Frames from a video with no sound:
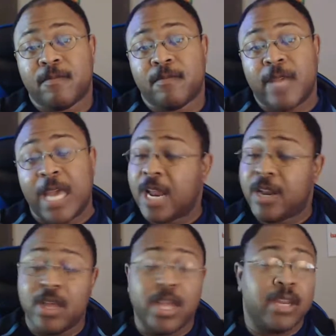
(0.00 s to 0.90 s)

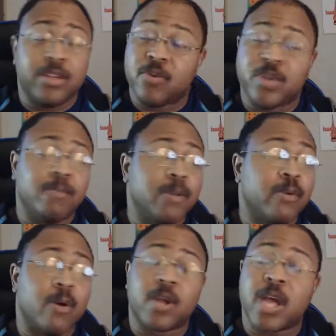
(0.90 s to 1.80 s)
And don't get me
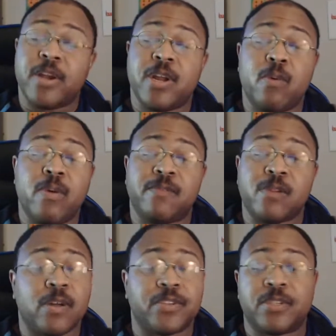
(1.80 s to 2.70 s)
wrong, I know we've
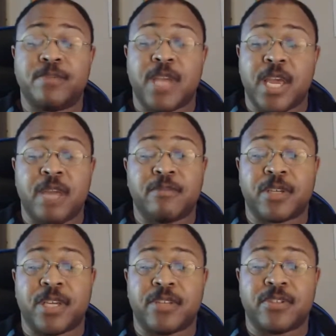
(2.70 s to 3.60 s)
lost some games
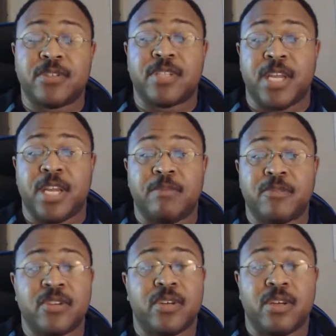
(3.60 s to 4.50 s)
against
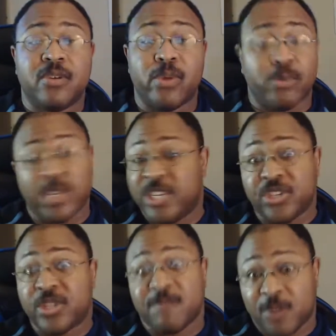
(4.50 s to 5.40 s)
teams we really
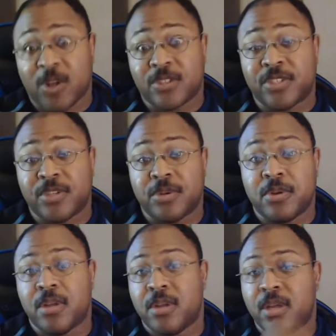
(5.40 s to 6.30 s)
shouldn't have lost to,
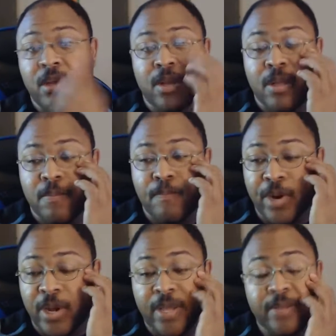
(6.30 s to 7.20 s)

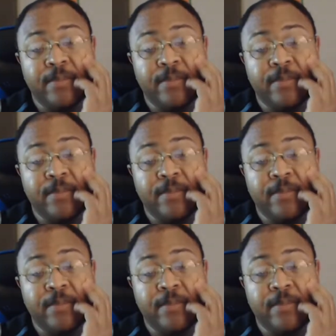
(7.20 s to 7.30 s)
but